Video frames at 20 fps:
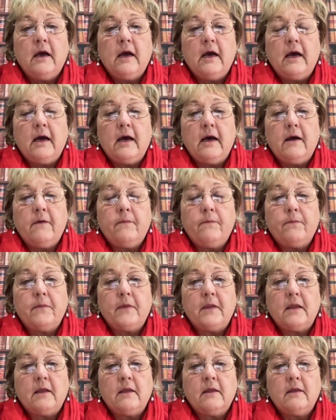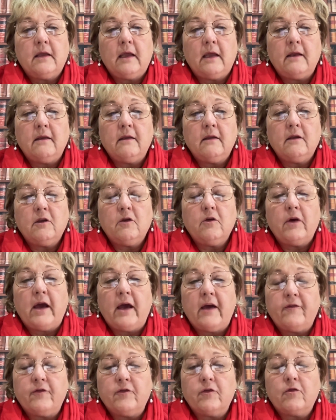then you
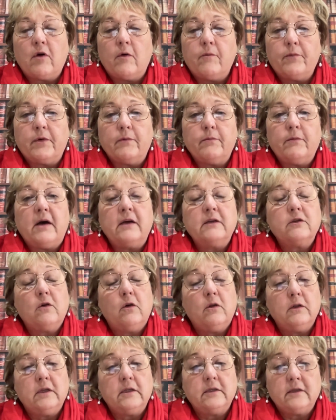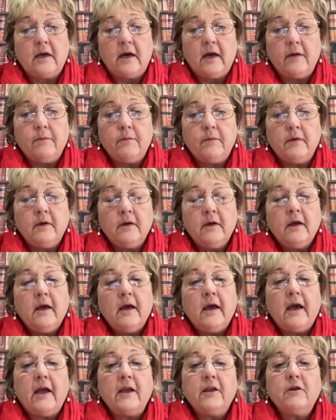have to compromise all the time.
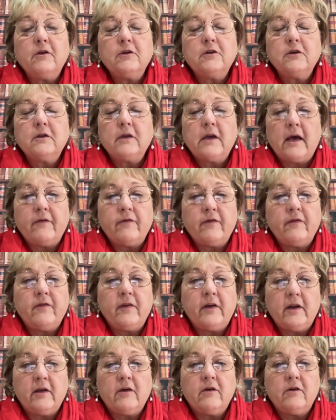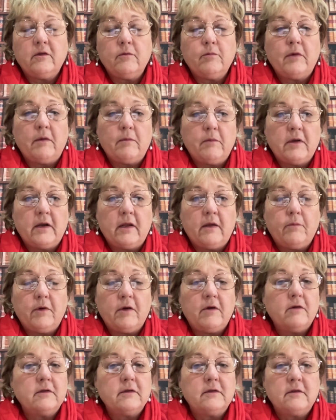And you should have a very good memory,
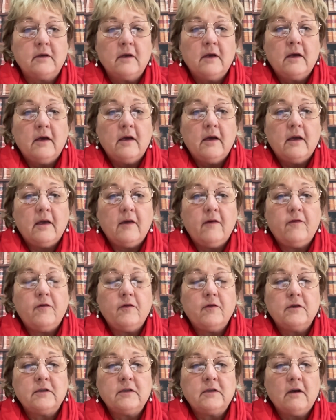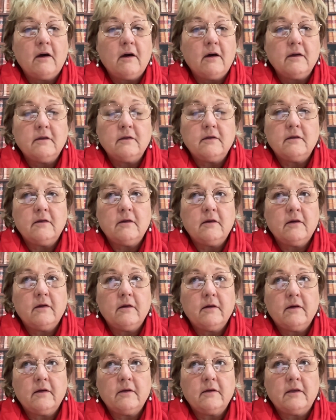because if you start
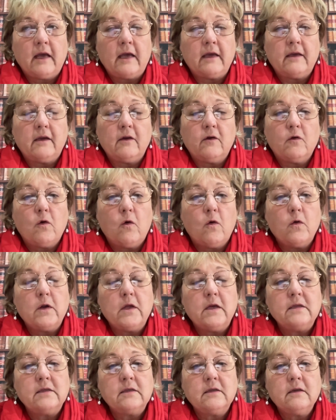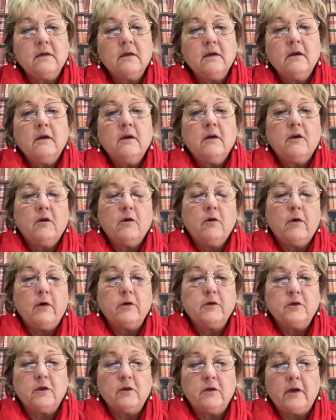taking corners, you
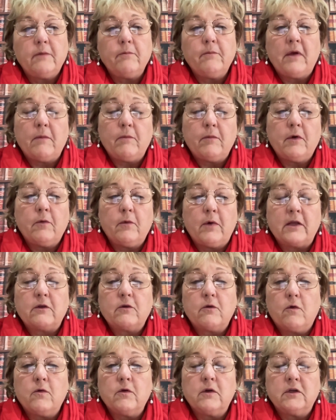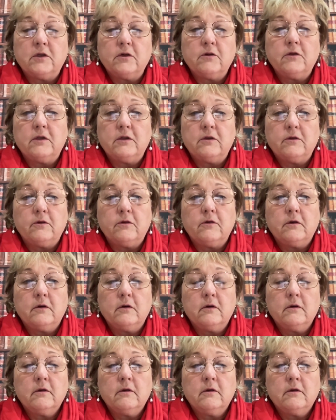should remember what corners you took.